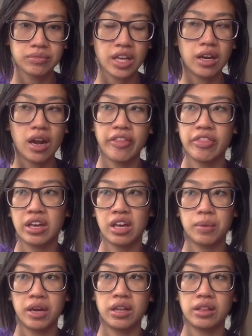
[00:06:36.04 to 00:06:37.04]
and not thinking
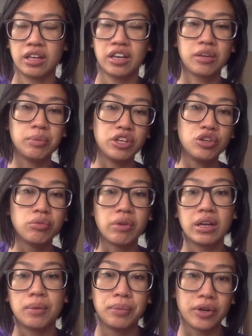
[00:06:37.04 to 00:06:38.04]
about anything. It could be you
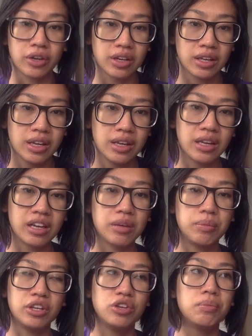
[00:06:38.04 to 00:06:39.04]
reading a book. It
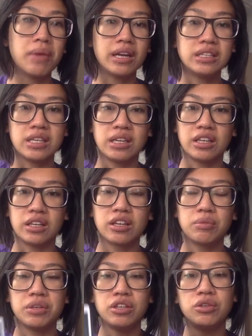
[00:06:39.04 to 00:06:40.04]
could be you meditating. It
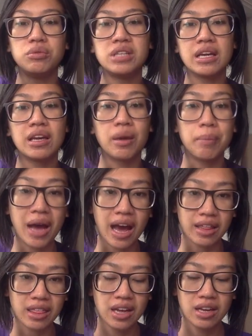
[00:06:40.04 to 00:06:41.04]
could be you taking a
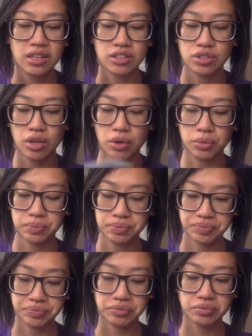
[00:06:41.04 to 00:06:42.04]
bath. So
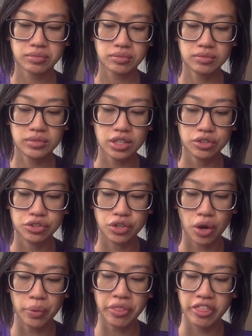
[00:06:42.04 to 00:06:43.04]

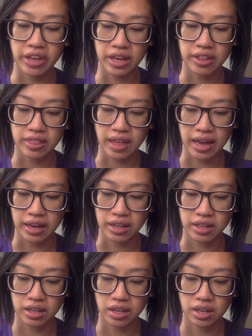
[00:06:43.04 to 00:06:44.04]
don't think that
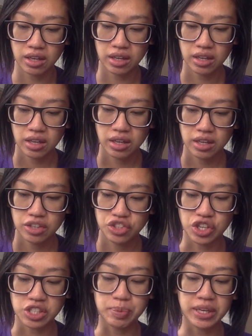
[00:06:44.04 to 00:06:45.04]

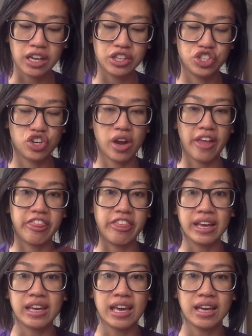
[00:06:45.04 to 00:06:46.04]
just because you're not
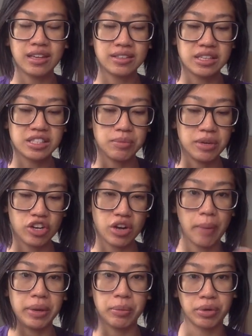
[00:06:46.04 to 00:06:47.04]
thinking doesn't mean you're
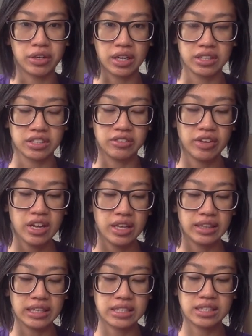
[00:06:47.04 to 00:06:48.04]
not being productive.
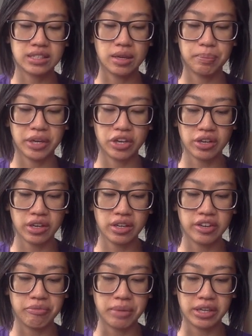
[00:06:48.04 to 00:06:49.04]
This
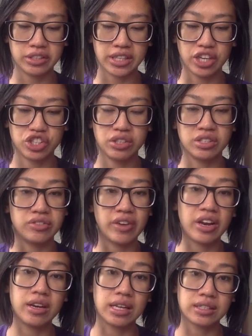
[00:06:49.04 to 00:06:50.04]
period of meditation is
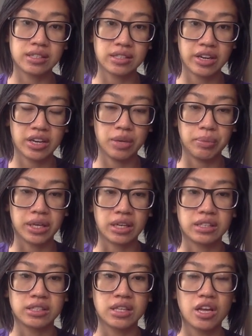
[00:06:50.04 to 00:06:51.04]
very necessary
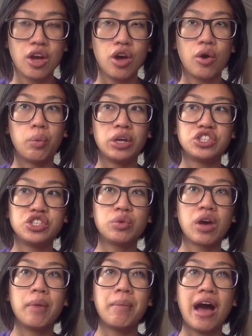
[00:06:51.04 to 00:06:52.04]
because once you
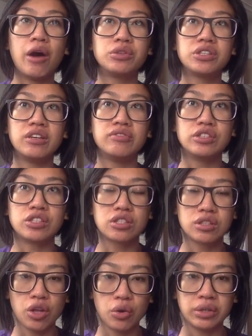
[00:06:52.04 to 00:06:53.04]
come out of the
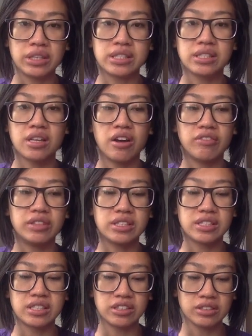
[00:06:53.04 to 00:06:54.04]
slowness, of the
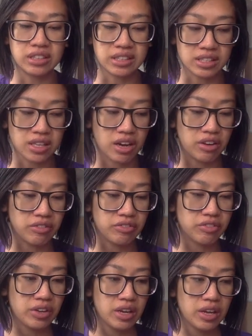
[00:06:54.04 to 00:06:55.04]
stillness,
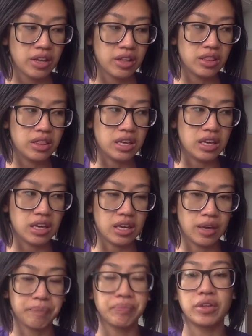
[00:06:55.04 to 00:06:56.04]
of
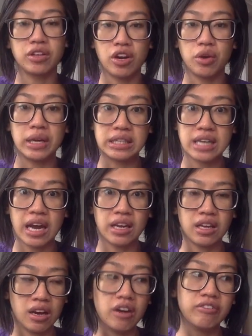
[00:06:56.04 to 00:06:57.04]
the
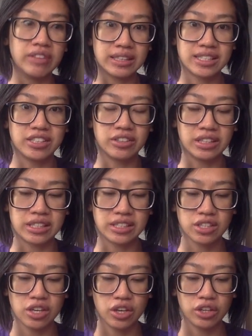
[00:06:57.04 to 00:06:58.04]
anxiety of that
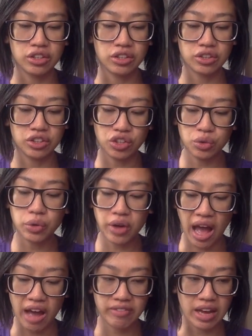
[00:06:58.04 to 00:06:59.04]
stillness, you will
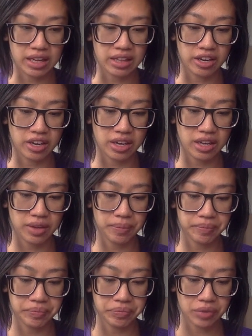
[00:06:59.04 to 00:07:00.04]
have that clarity.
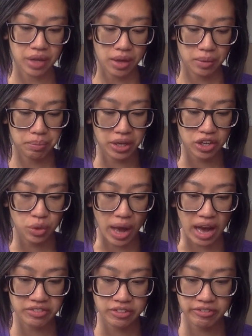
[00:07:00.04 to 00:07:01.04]
But you
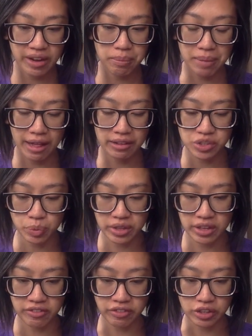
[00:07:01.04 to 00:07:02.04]
have to find balance
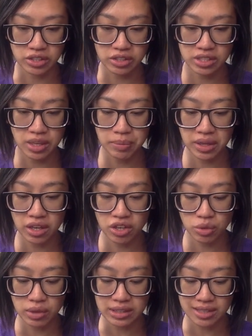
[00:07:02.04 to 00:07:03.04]
within first. There's something in
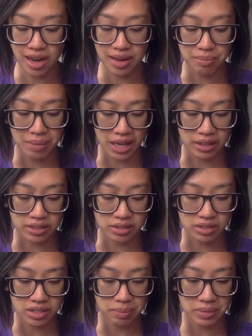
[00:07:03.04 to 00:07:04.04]
you that's not in balance.
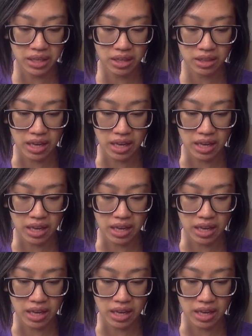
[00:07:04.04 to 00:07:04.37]
There's something